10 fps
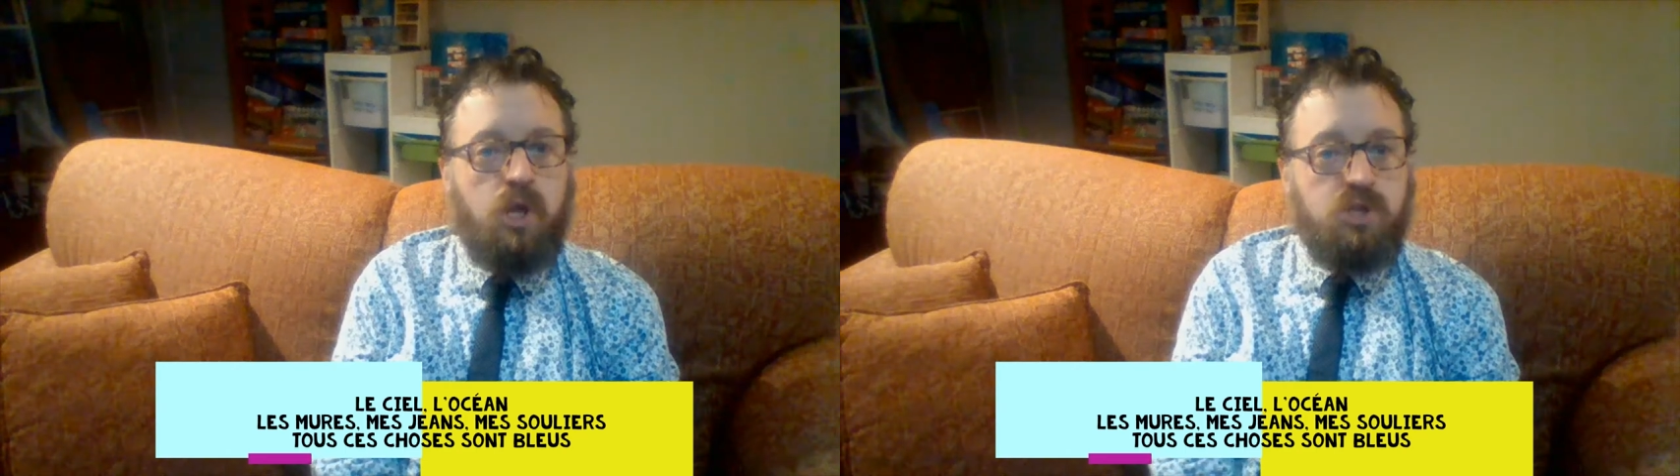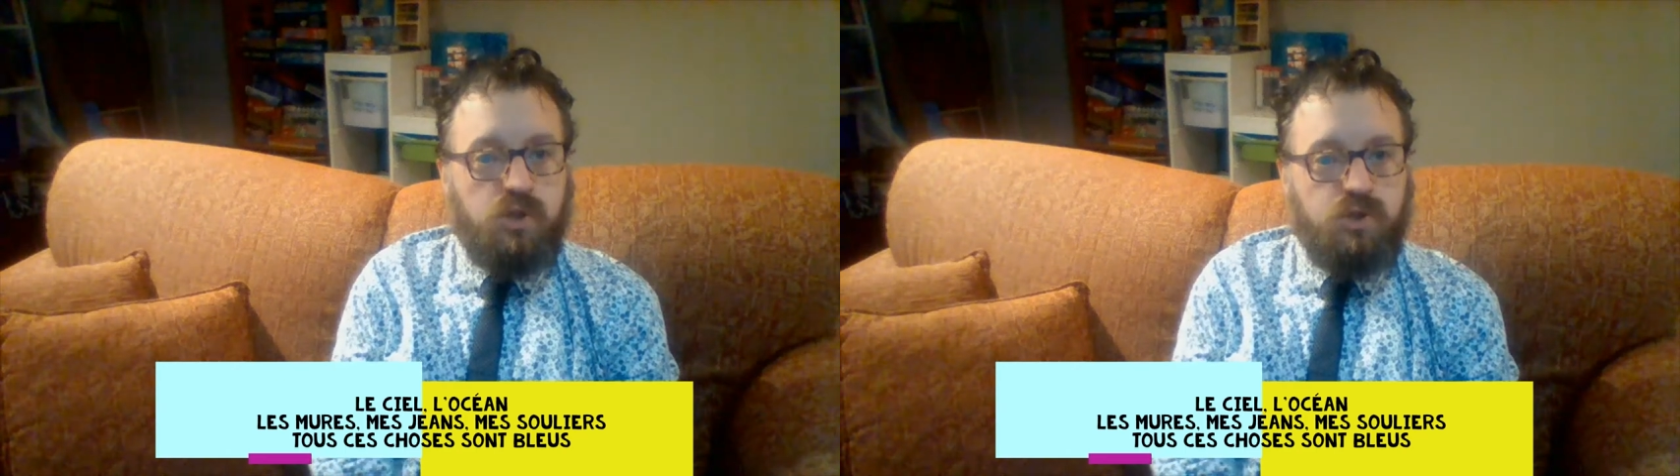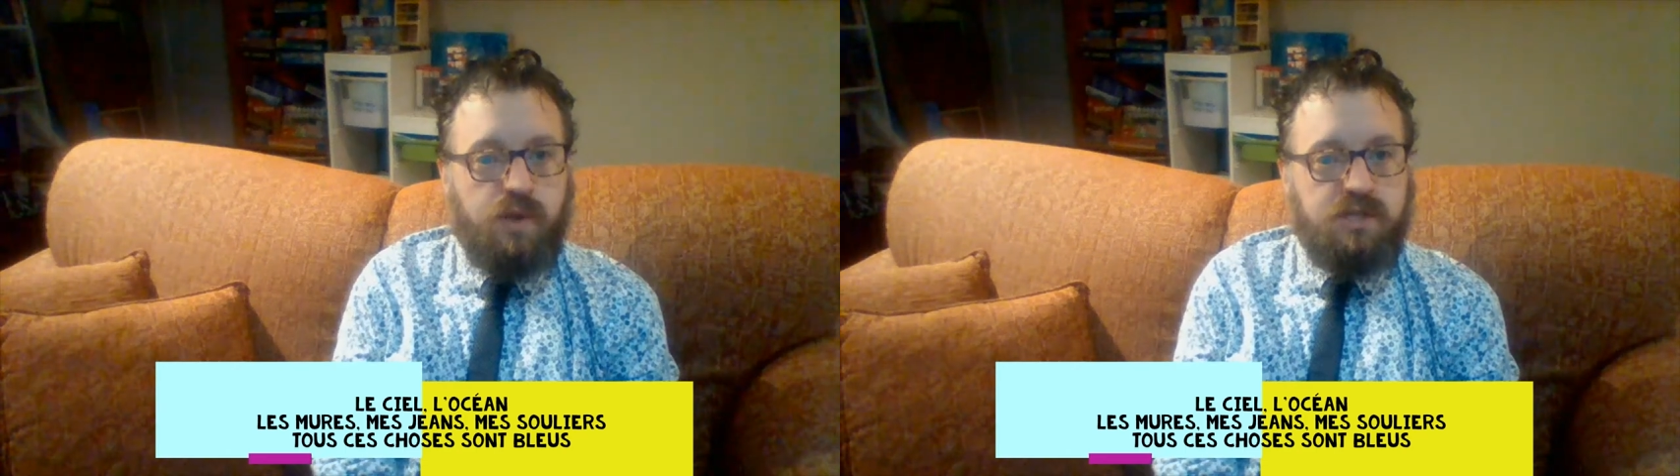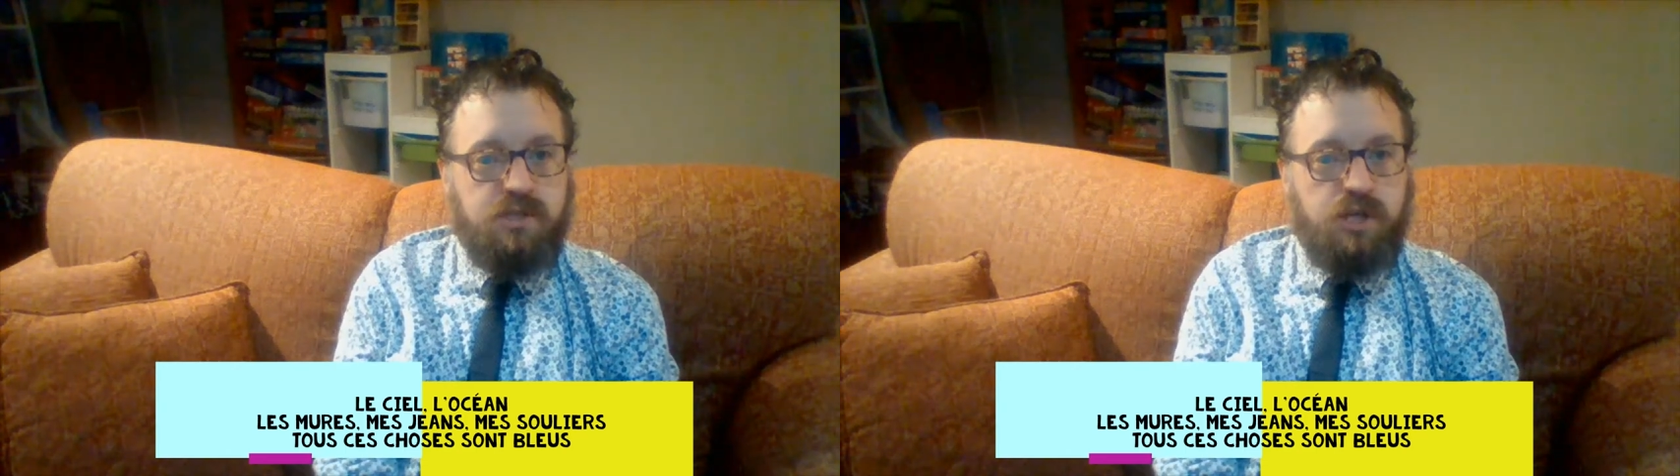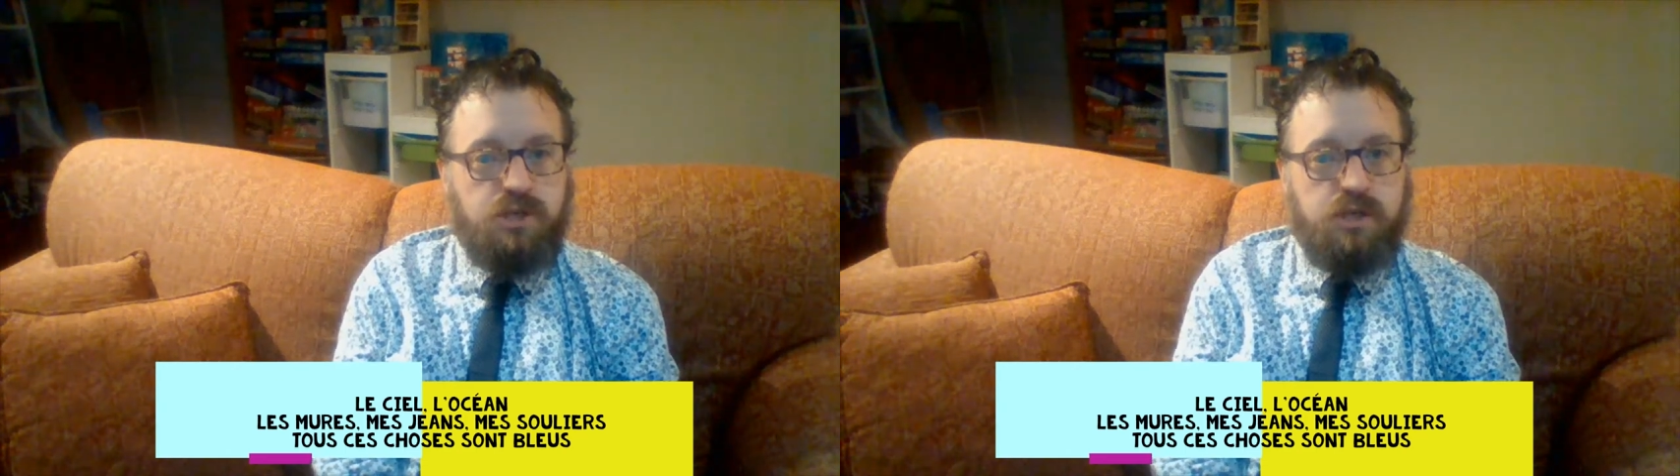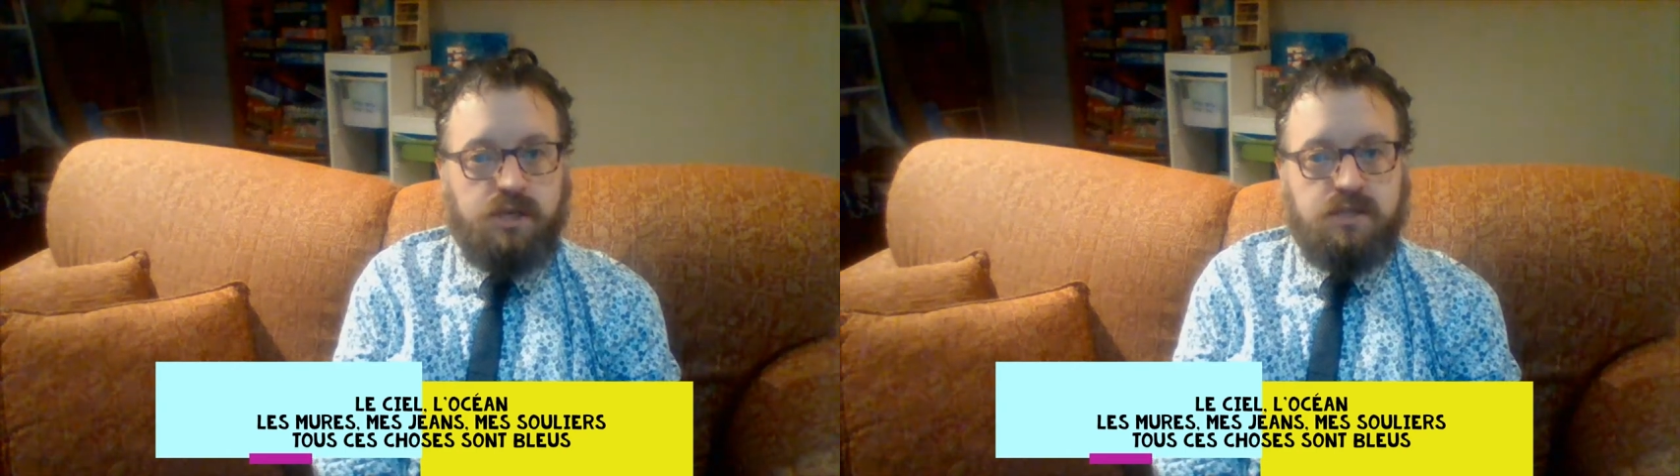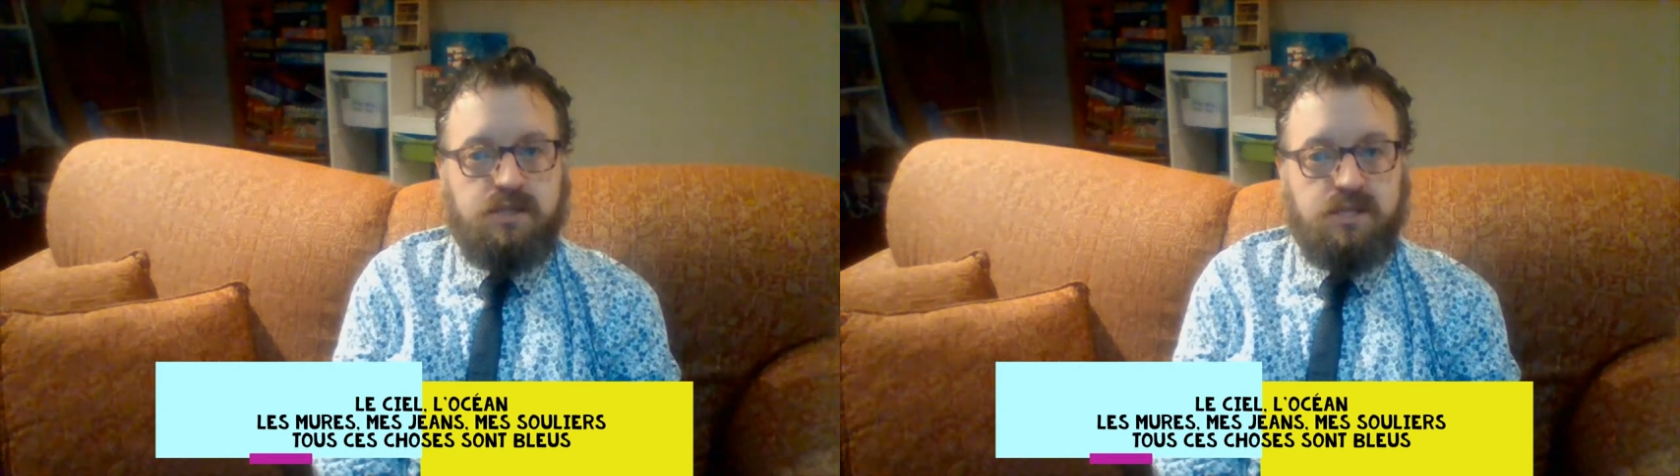So the translation is the